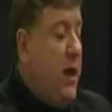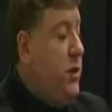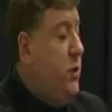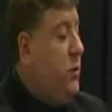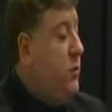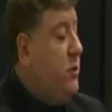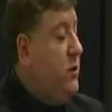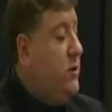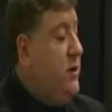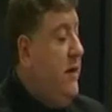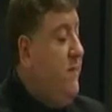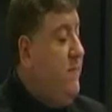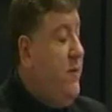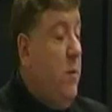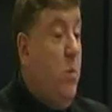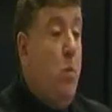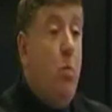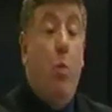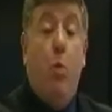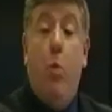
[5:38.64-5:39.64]
You can give
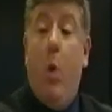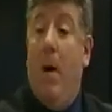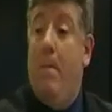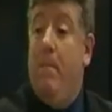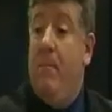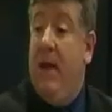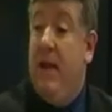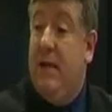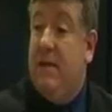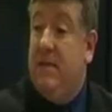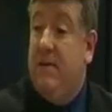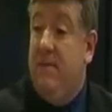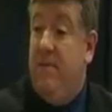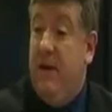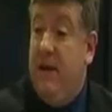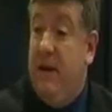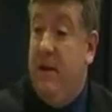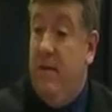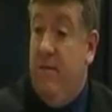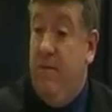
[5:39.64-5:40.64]
them 1 minute to
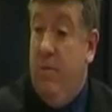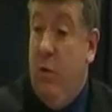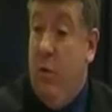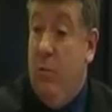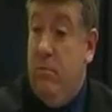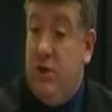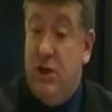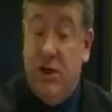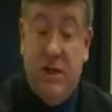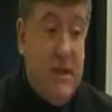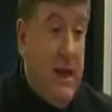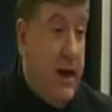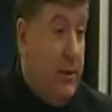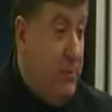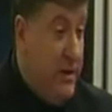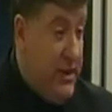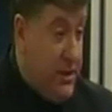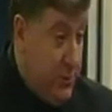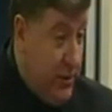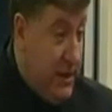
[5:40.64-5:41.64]
fill in the form, just
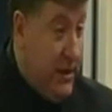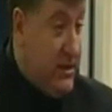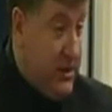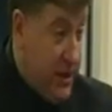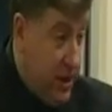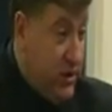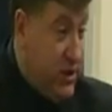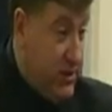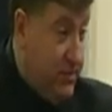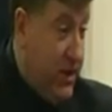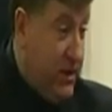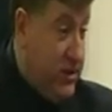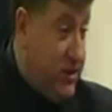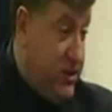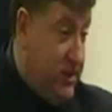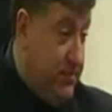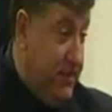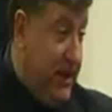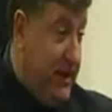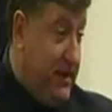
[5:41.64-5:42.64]
like we do in a
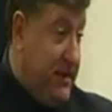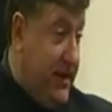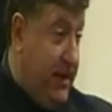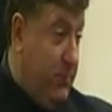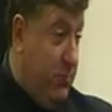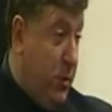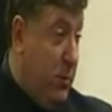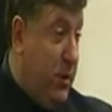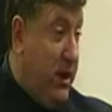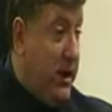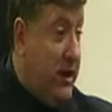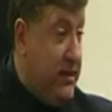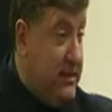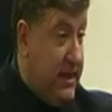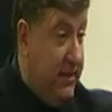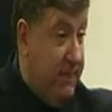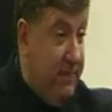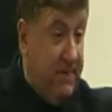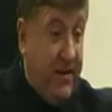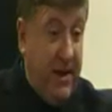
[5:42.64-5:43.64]
Toastmasters meeting when we're going
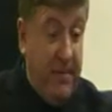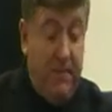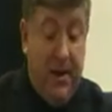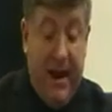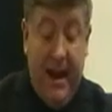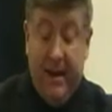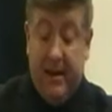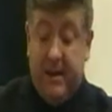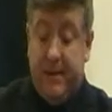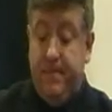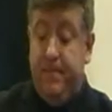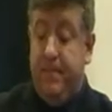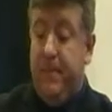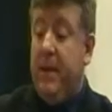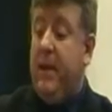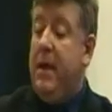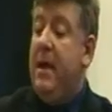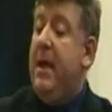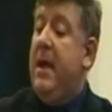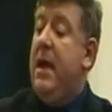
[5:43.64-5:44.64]
to give feedback.
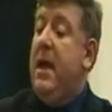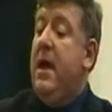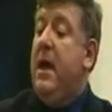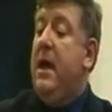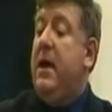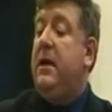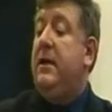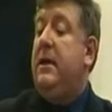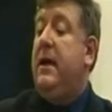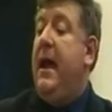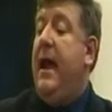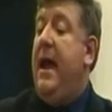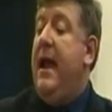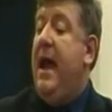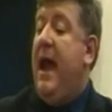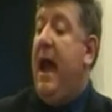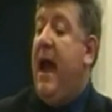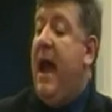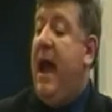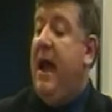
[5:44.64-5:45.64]

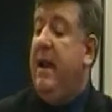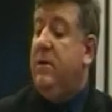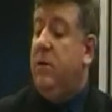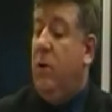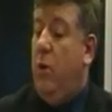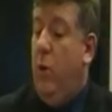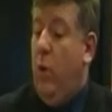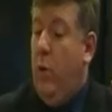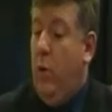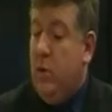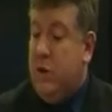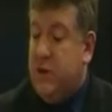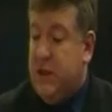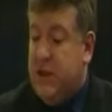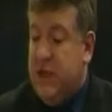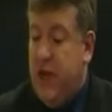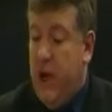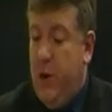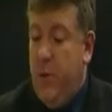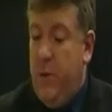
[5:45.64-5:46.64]
Okay, and
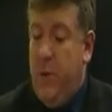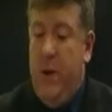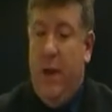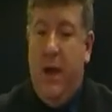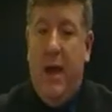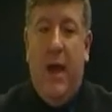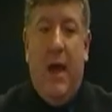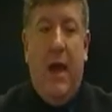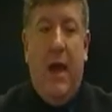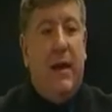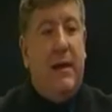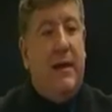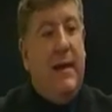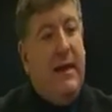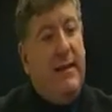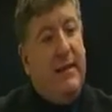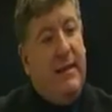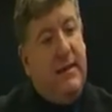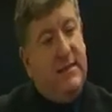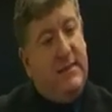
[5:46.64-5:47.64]
also
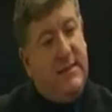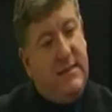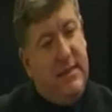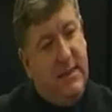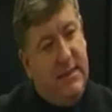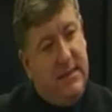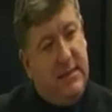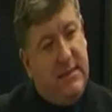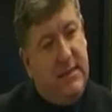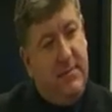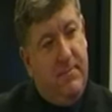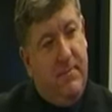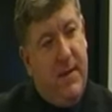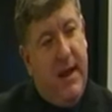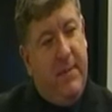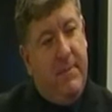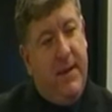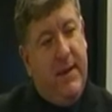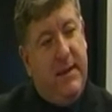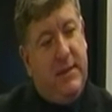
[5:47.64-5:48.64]
get the assistant
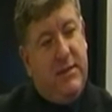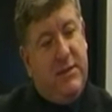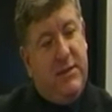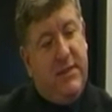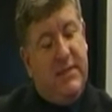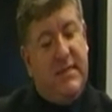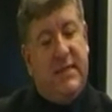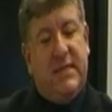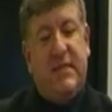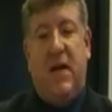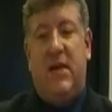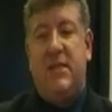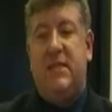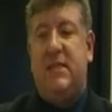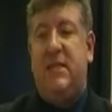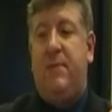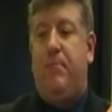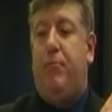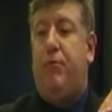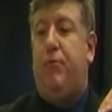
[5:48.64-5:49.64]
maybe to
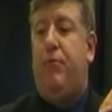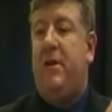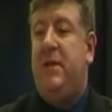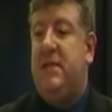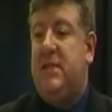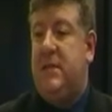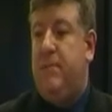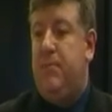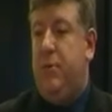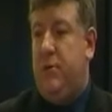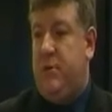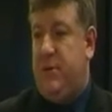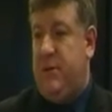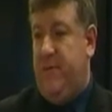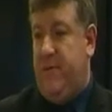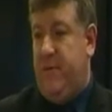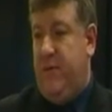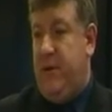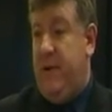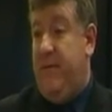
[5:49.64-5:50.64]
discuss the
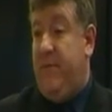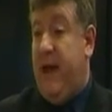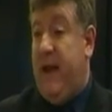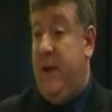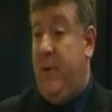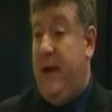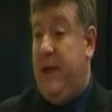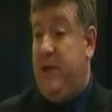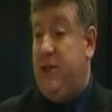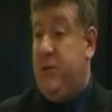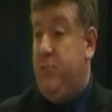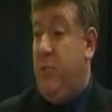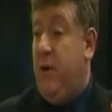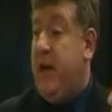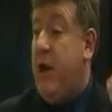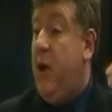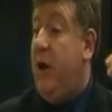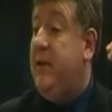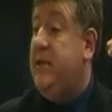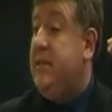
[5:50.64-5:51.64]
principles of good evaluation.
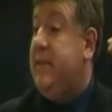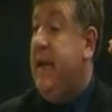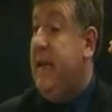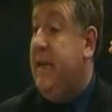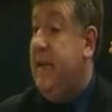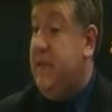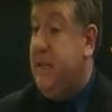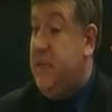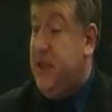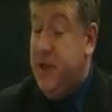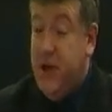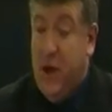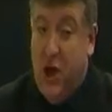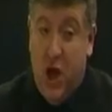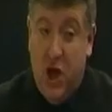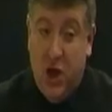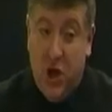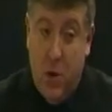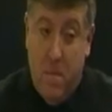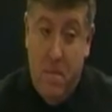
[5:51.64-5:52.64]
We're going to get into
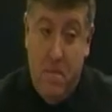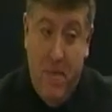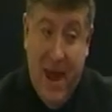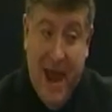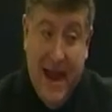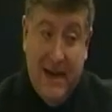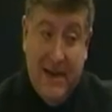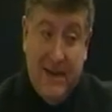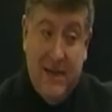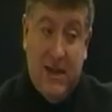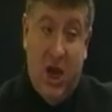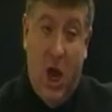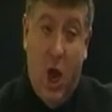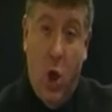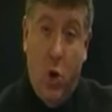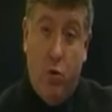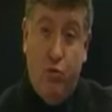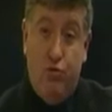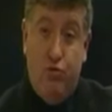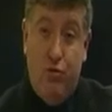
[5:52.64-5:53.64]
commend,
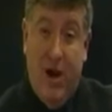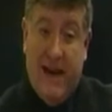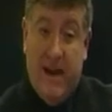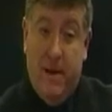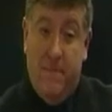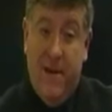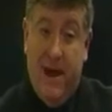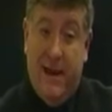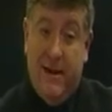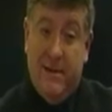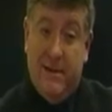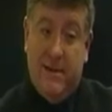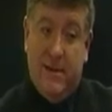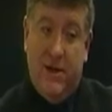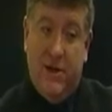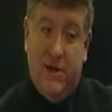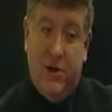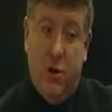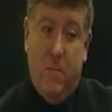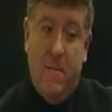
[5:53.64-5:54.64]
recommend,
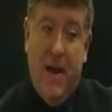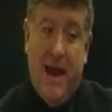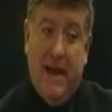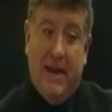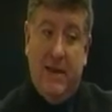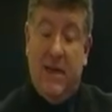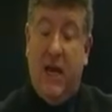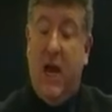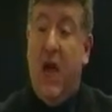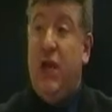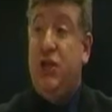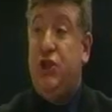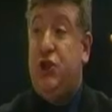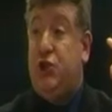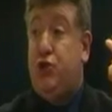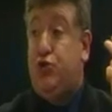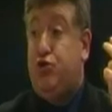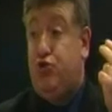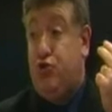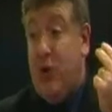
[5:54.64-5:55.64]
commend
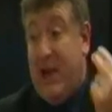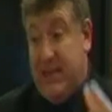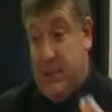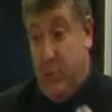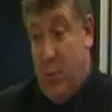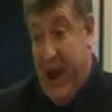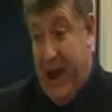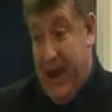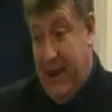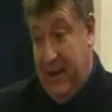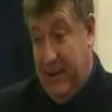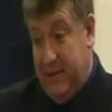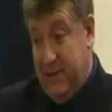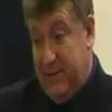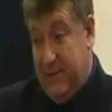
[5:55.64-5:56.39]
straight away.